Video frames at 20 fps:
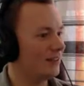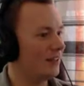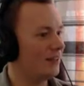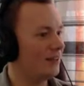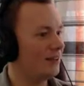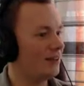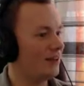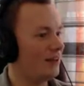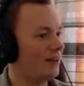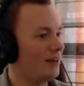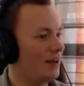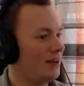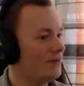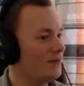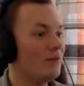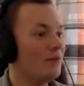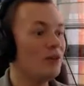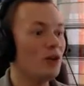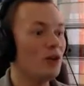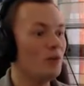Uh, I, I've
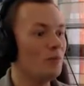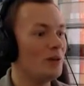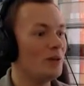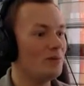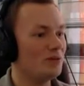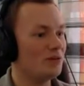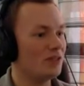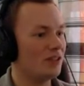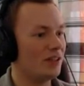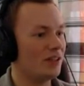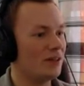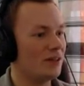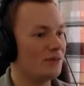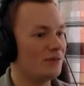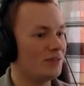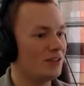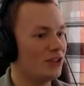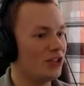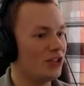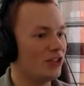never known people to
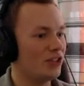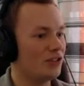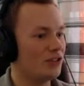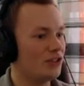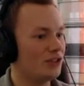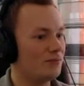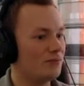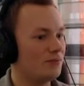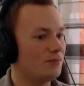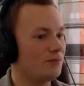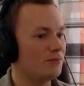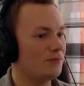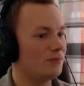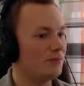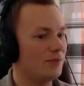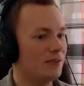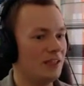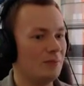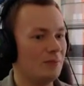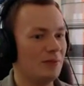go to church
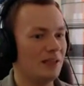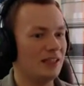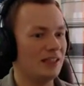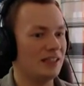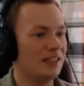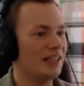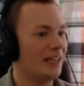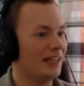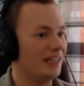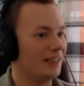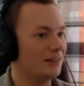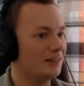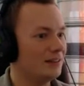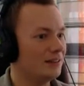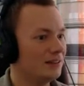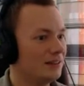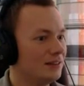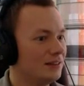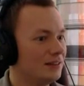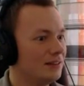in the middle of the
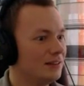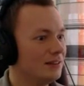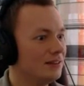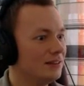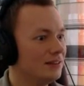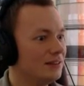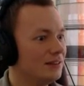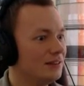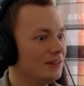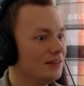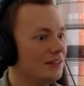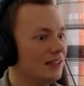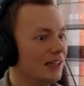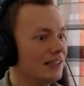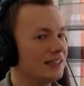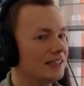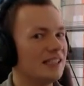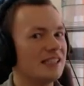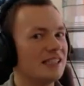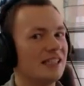night
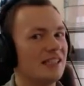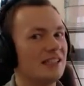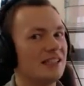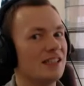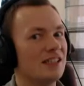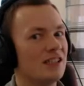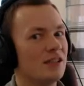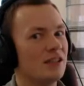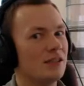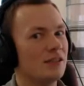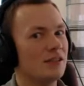unless it's